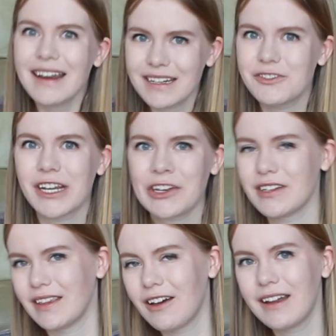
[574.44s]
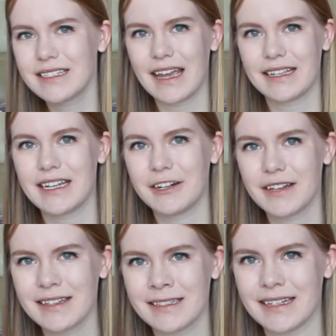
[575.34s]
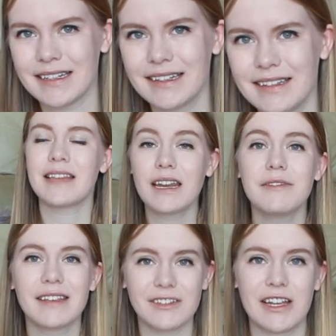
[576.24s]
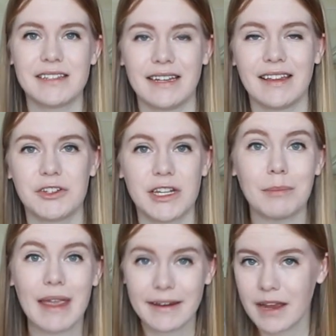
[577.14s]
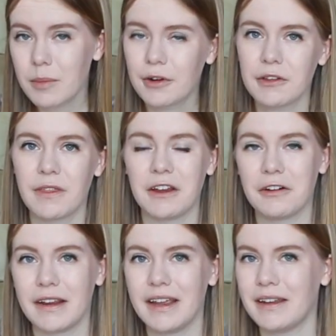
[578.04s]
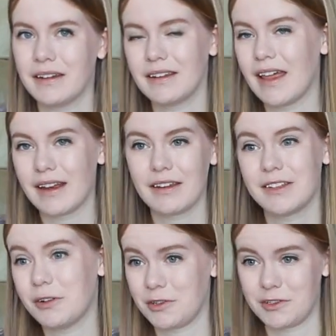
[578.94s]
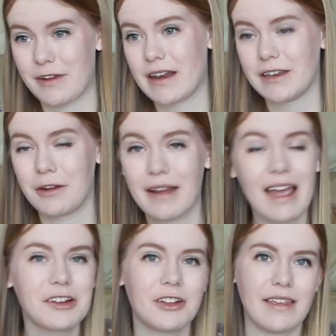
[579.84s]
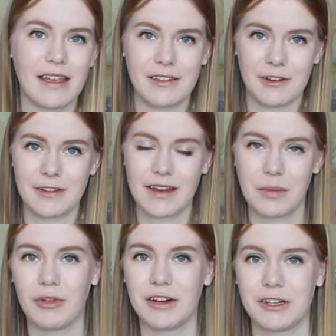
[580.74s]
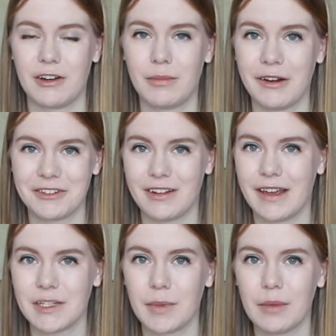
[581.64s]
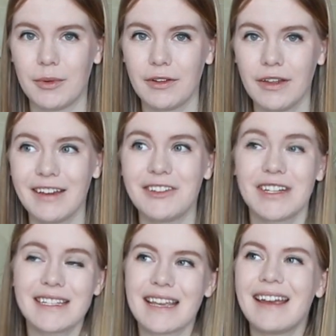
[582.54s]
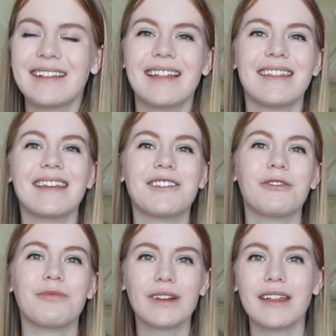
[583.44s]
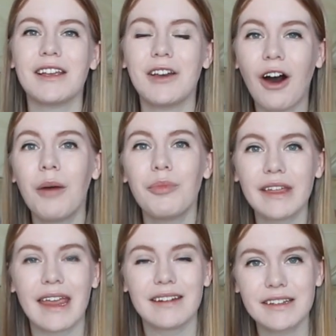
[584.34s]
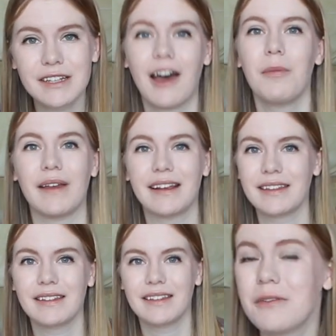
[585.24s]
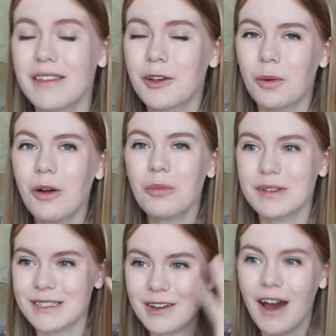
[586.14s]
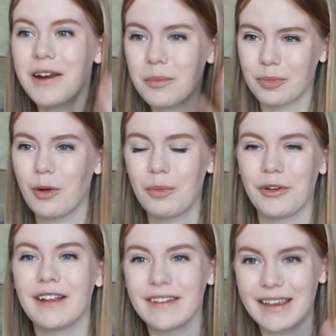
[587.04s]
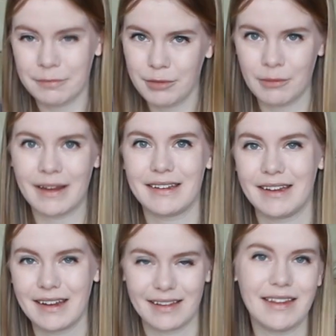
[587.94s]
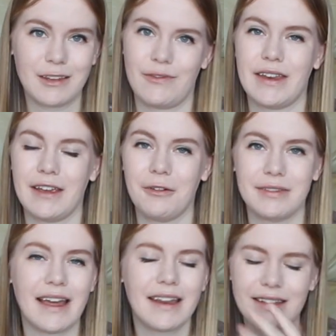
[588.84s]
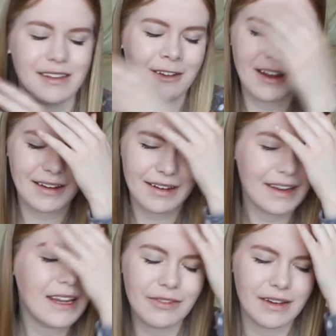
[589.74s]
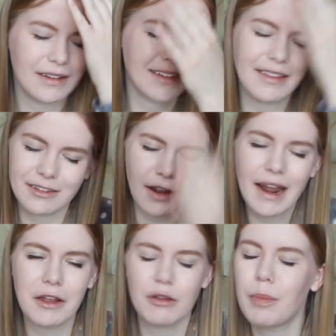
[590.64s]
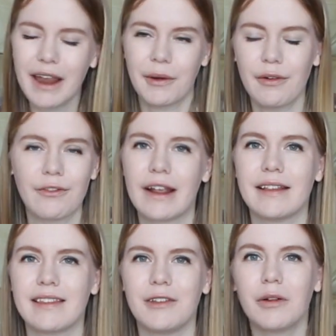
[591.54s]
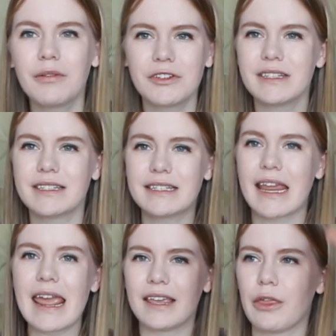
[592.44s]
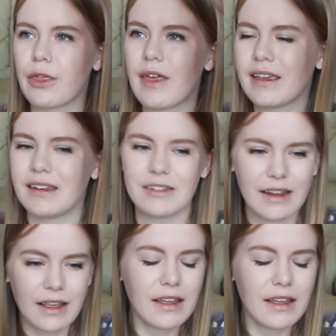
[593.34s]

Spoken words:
kind of changes the context here, doesn't it? Instead of suggesting that she made up her theory and that social strata don't actually exert any pressure on marginalized people, she's saying that these are really complicated topics. So this quote was not appropriately implemented in this video. That's not how you paraphrase. You don't just take a thing and